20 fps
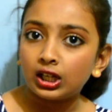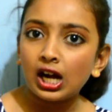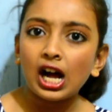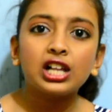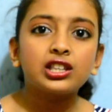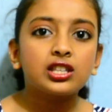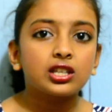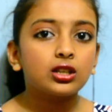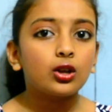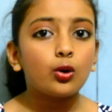
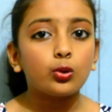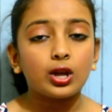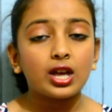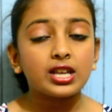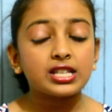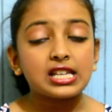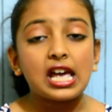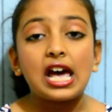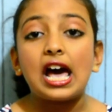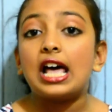also known
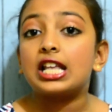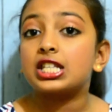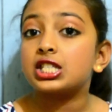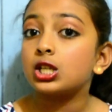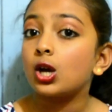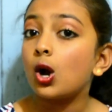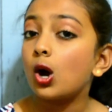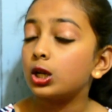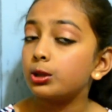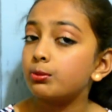as an
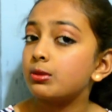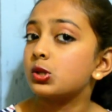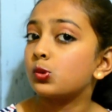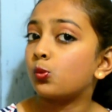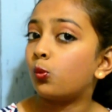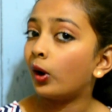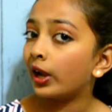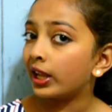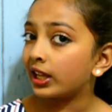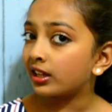autonomous
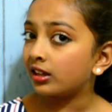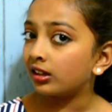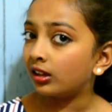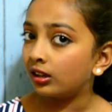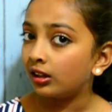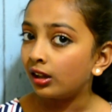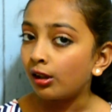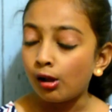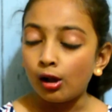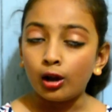
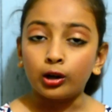vehicle,